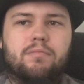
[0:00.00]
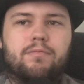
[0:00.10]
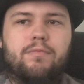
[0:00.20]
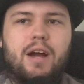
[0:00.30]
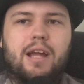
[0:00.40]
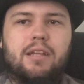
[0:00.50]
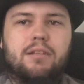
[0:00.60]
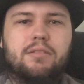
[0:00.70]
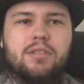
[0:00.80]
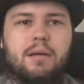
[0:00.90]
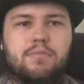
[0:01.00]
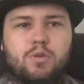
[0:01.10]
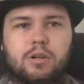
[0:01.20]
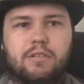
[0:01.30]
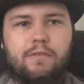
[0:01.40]
find some
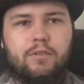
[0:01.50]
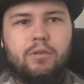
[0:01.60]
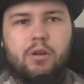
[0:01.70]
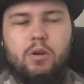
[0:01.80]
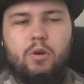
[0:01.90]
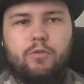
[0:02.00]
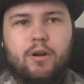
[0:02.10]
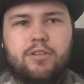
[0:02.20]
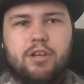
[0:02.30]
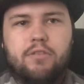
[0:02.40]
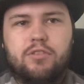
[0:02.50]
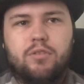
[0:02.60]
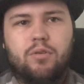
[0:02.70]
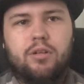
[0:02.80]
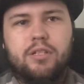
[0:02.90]
source of food for ourselves in
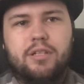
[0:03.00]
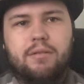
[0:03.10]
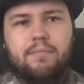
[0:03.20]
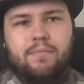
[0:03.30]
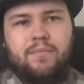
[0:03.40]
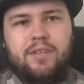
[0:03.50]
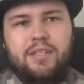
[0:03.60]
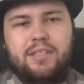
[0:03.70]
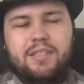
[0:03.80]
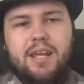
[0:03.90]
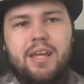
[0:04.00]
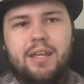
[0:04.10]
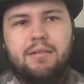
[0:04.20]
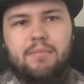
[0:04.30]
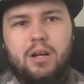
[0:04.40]
order to
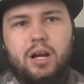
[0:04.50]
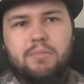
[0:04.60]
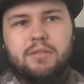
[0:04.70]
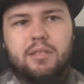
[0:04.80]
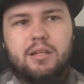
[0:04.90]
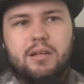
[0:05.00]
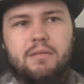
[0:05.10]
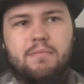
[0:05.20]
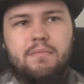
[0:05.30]
stay up to